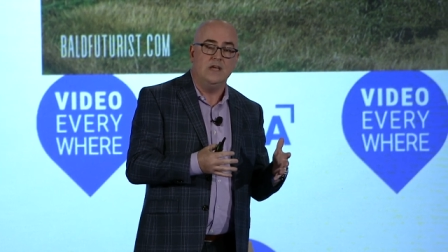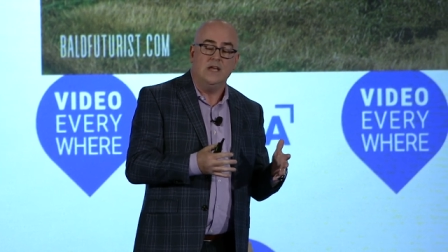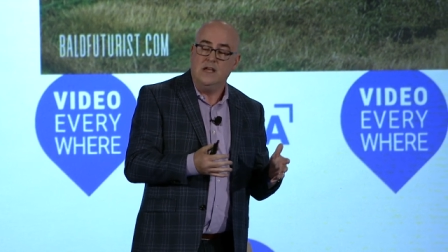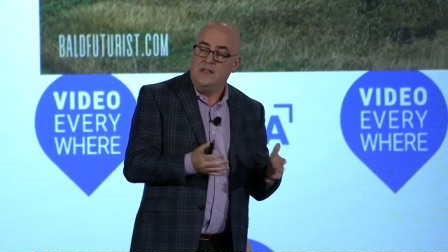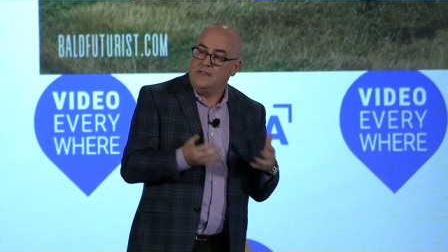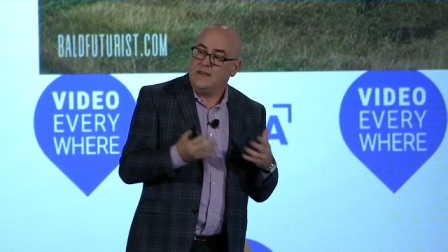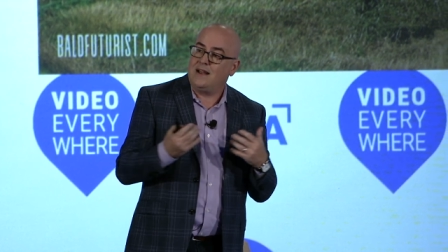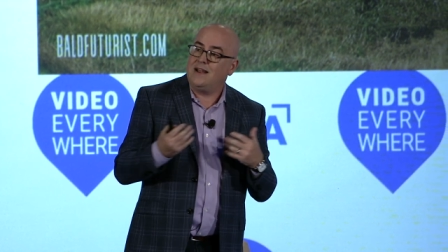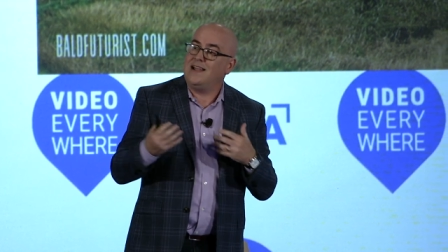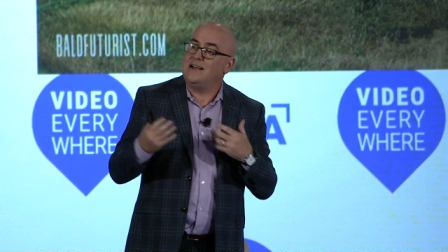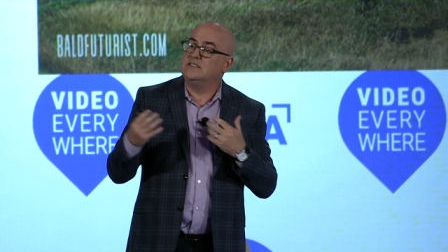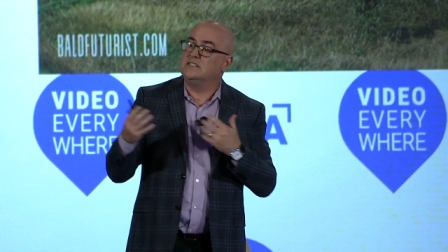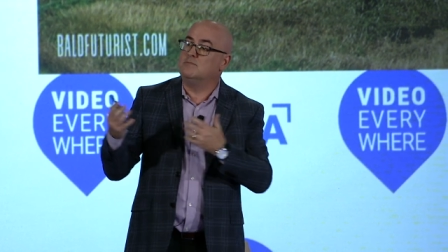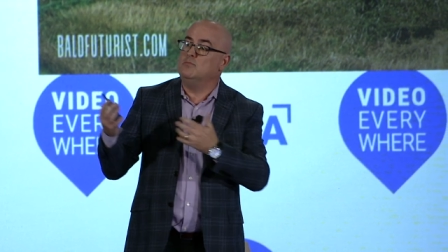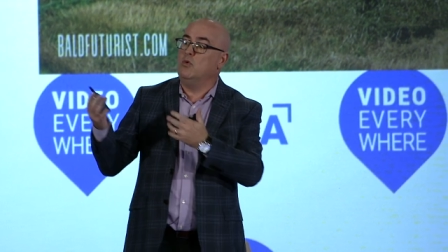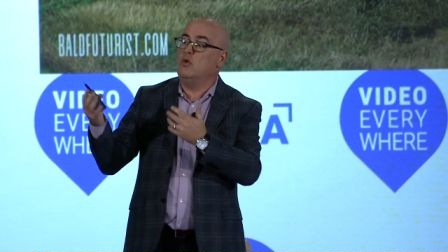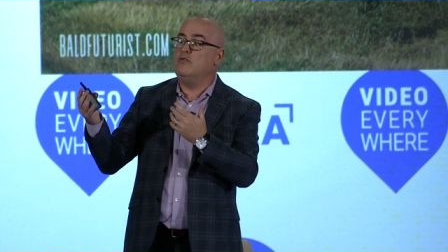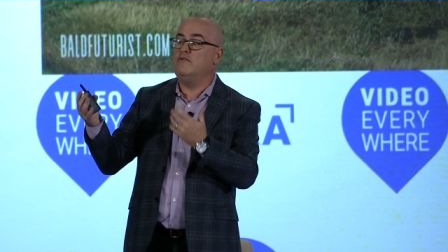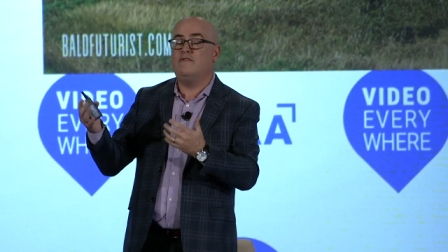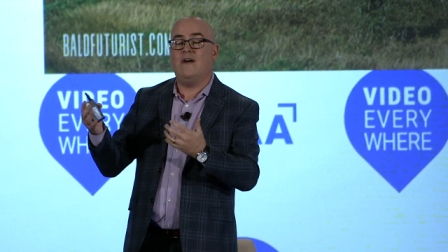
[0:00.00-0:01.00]
that allows
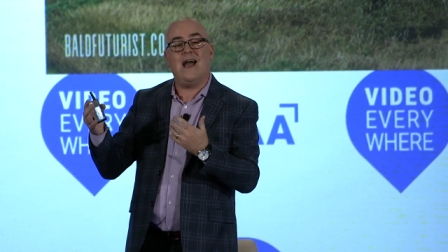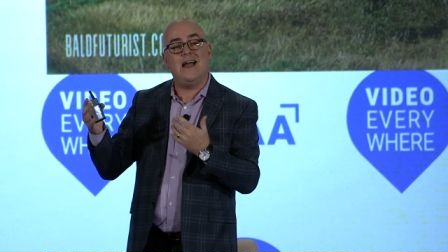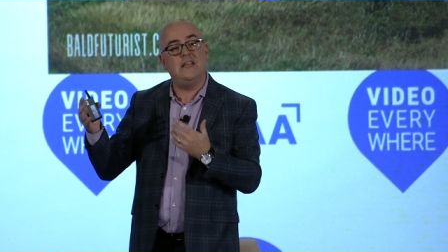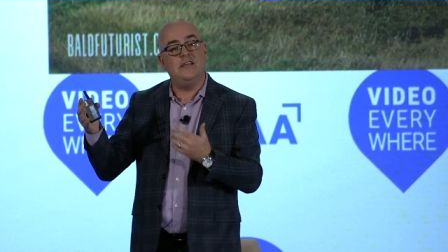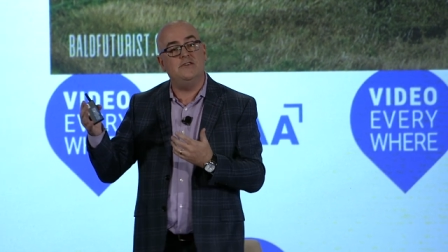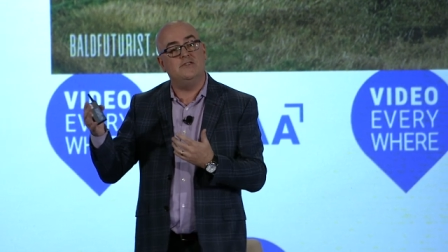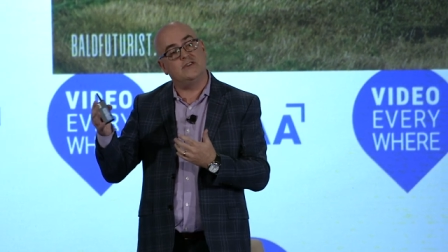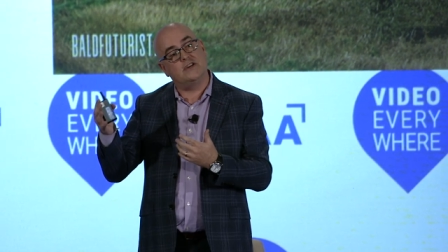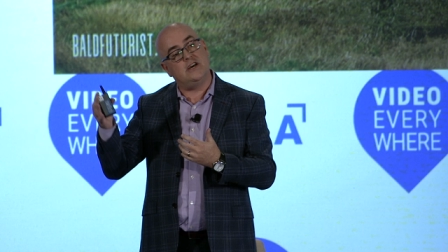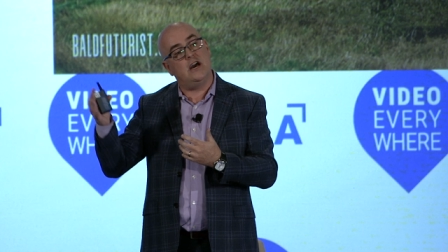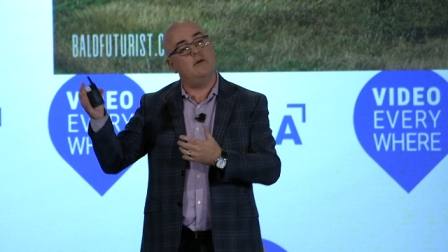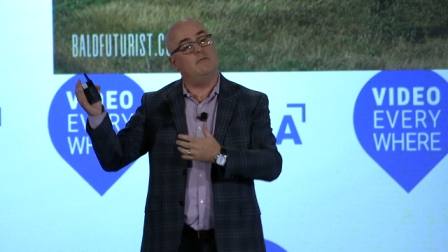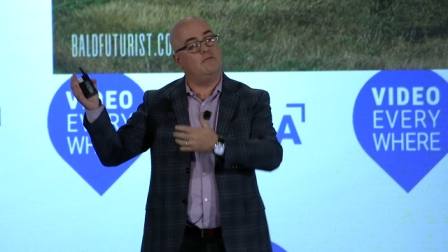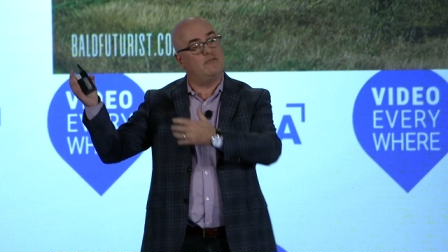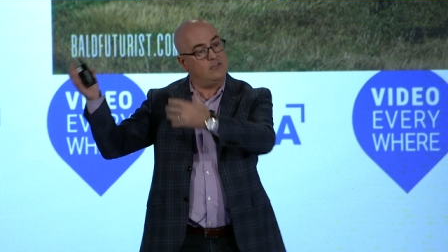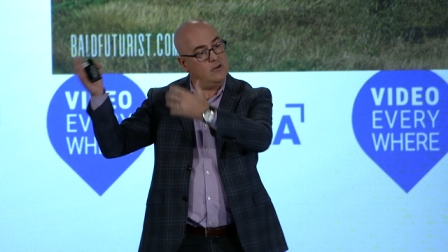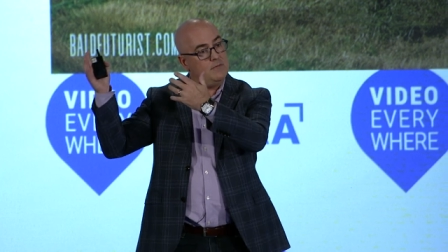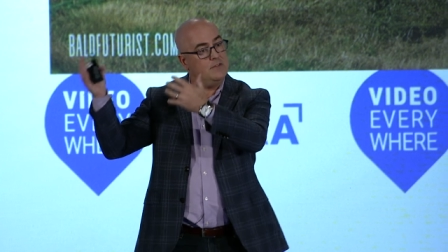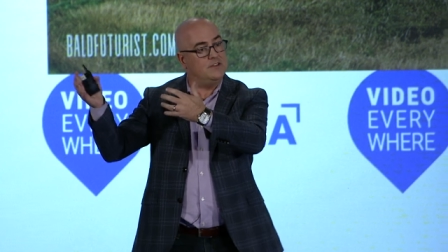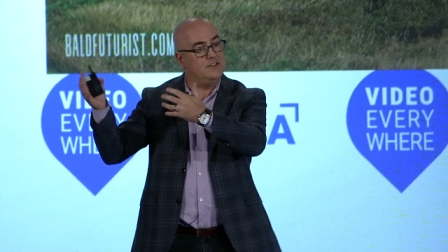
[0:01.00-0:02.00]
more value to come
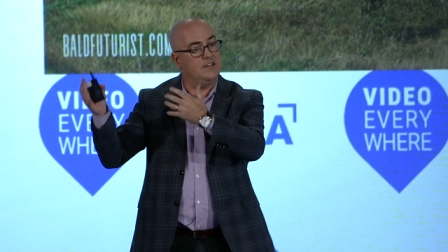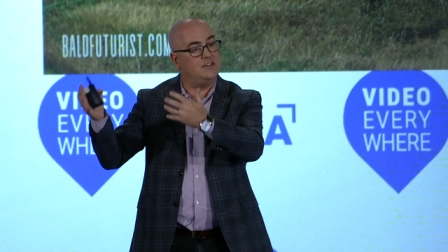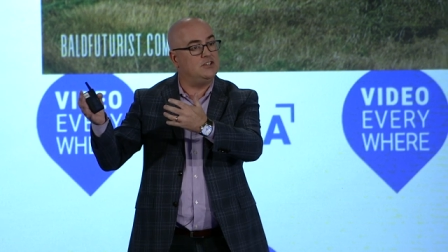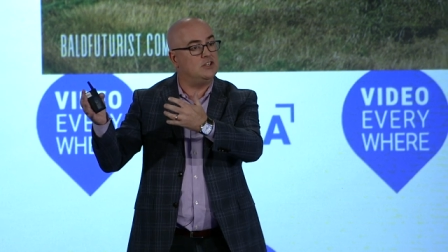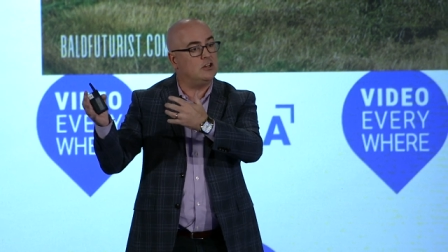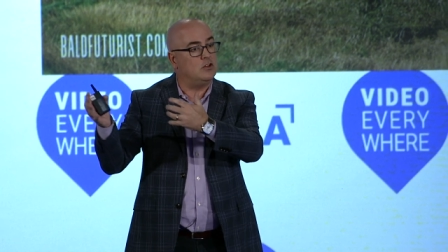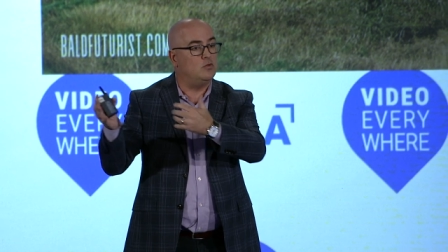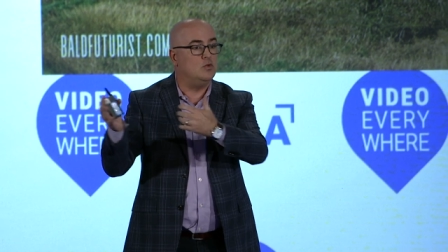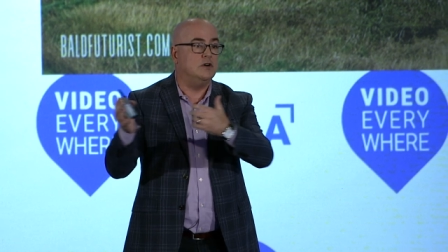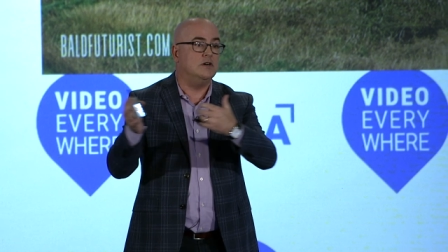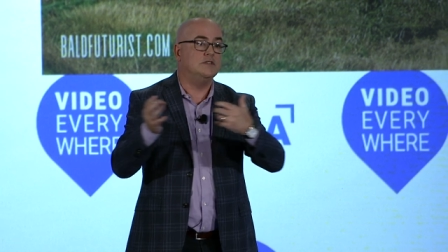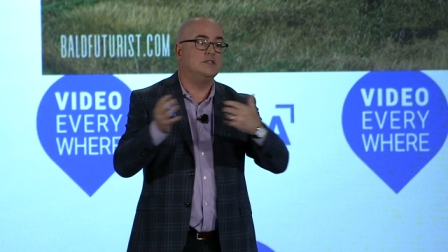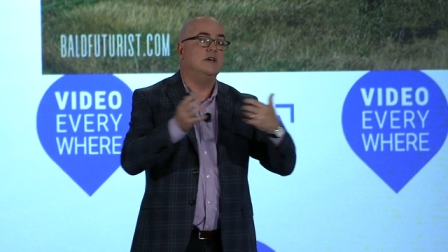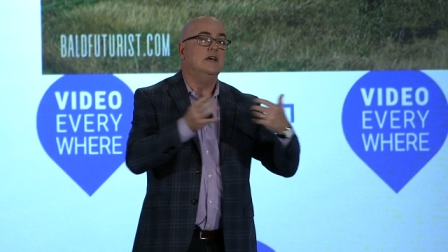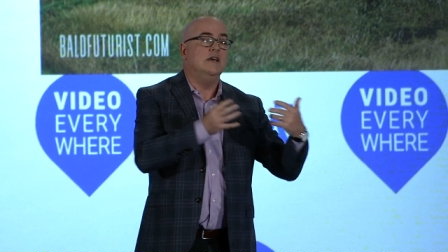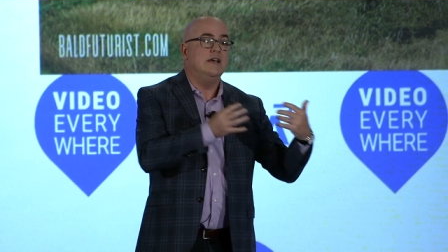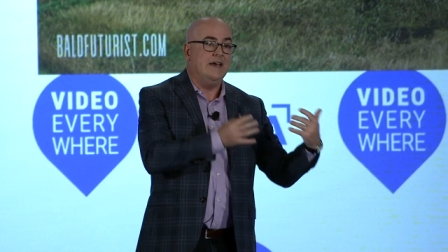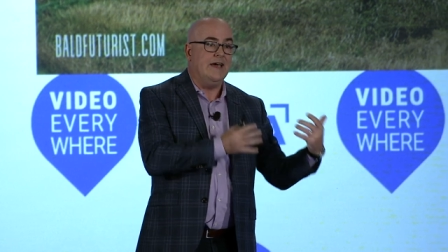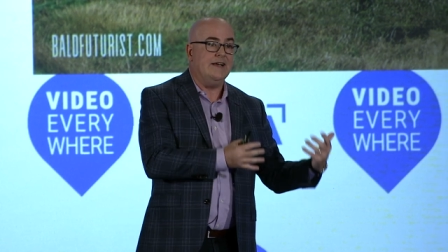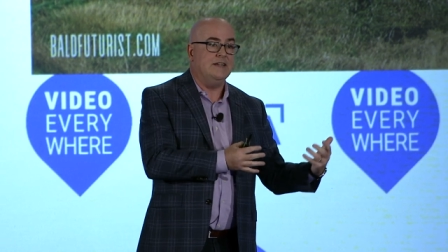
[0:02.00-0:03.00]
from the digital world
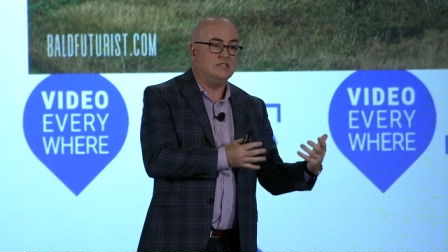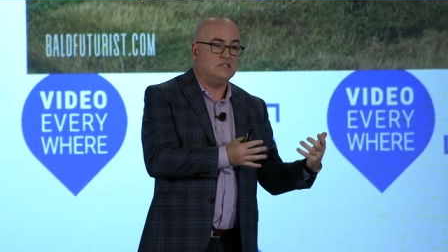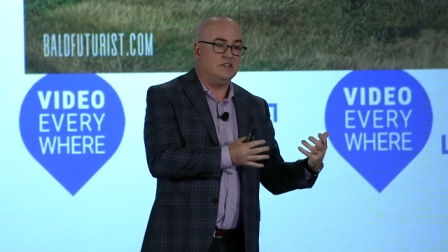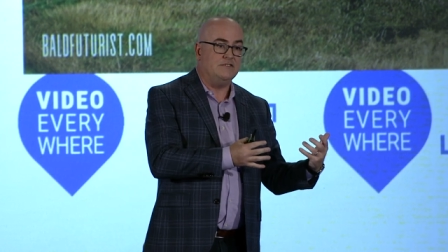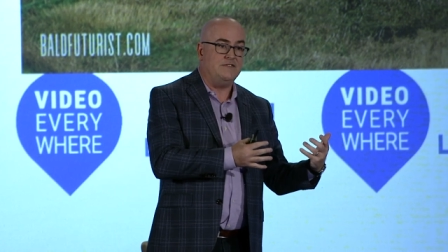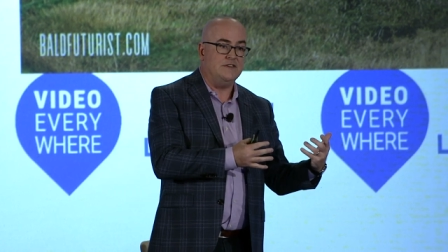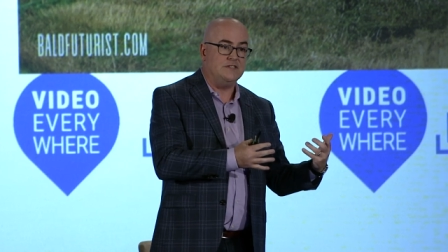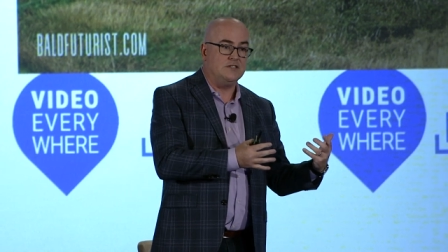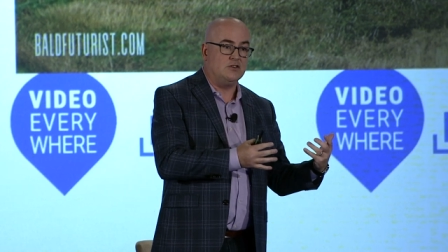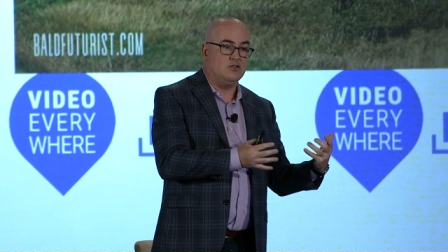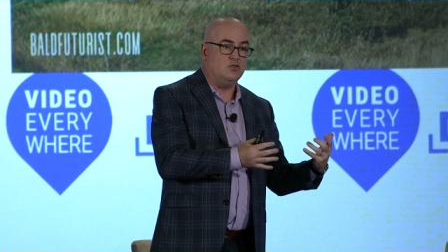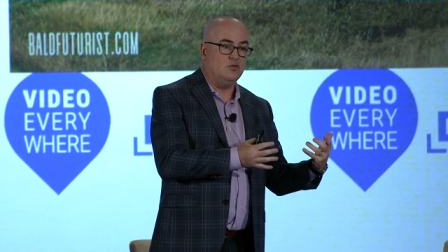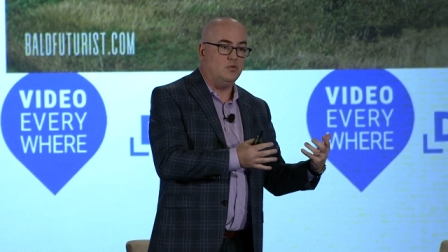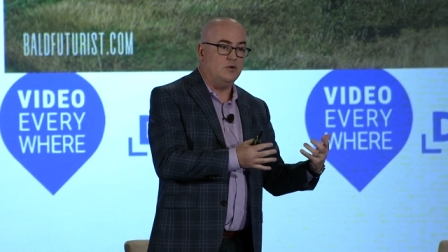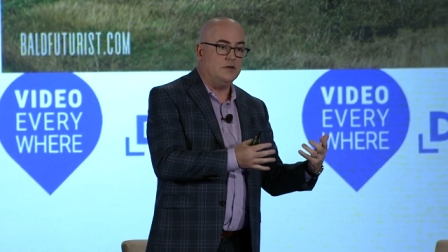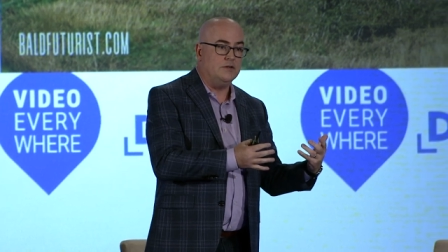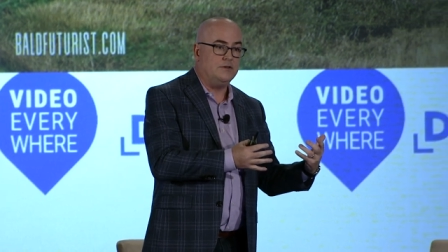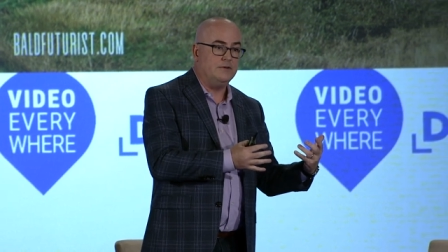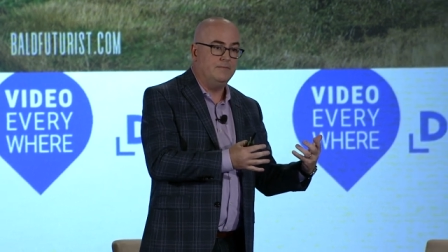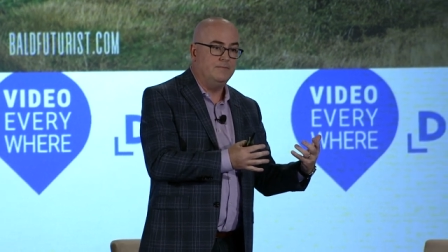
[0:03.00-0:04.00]
into the physical
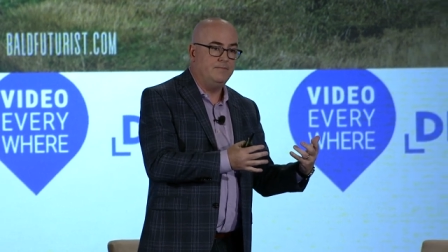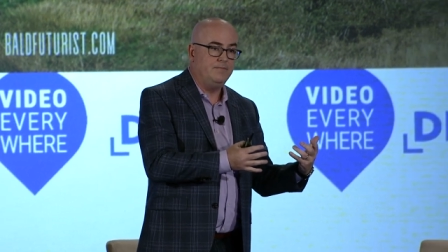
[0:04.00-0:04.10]
world.